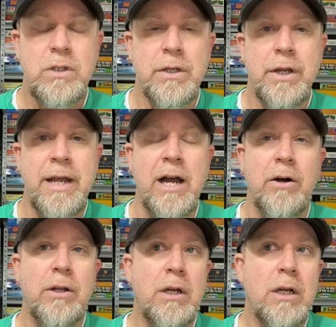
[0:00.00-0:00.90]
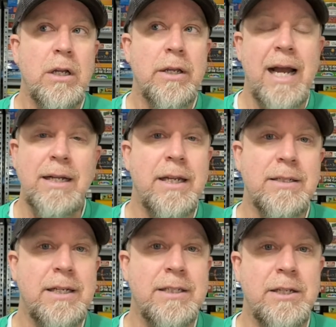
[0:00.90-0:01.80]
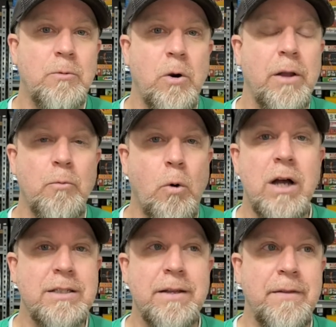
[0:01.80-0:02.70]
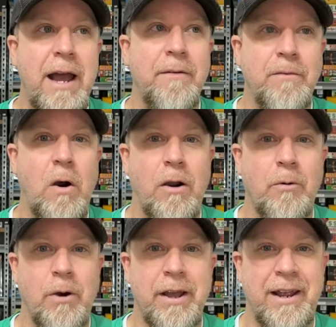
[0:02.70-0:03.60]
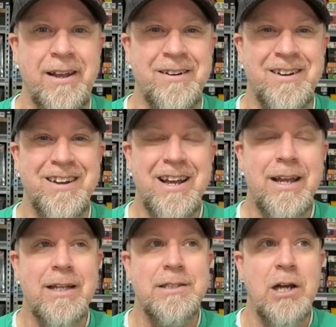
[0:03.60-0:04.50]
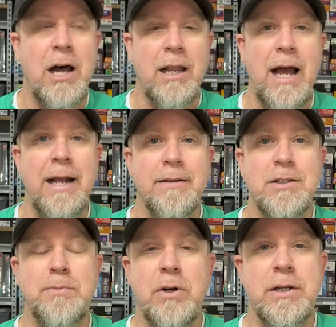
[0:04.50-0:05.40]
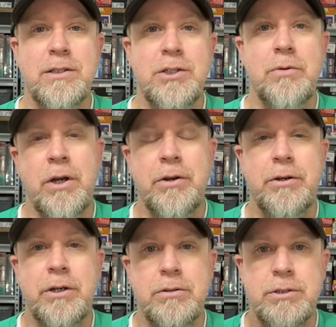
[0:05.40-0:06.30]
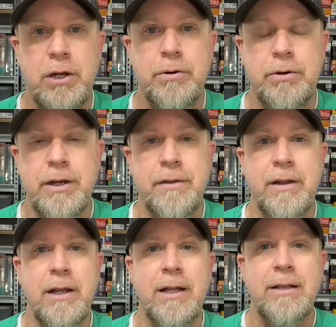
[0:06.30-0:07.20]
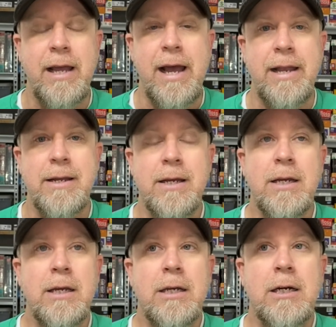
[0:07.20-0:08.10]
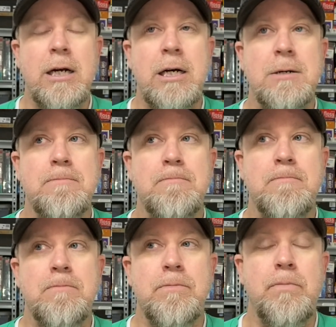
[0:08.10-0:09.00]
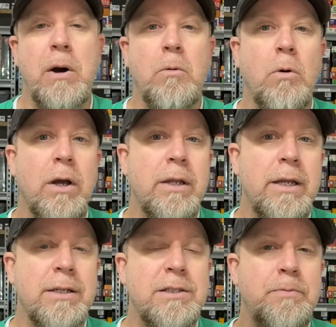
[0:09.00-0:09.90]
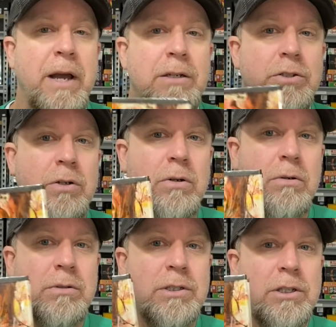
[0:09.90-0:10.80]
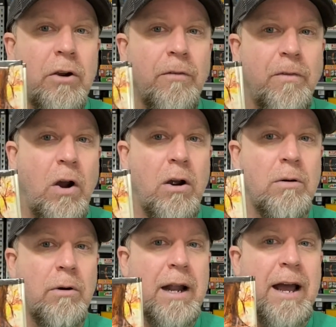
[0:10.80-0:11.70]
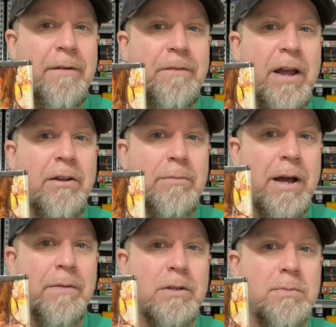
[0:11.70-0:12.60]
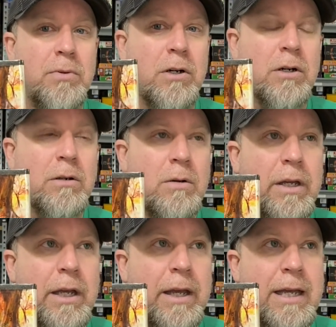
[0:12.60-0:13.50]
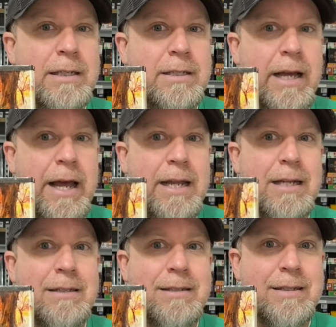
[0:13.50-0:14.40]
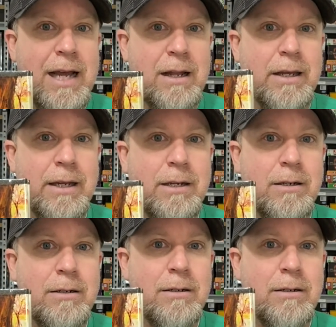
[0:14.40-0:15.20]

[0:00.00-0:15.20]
Now, 1961 wasn't that far away. It's not like this book is 200 years old or anything like that. But what is special so far, what I have found about this book, is that it's selling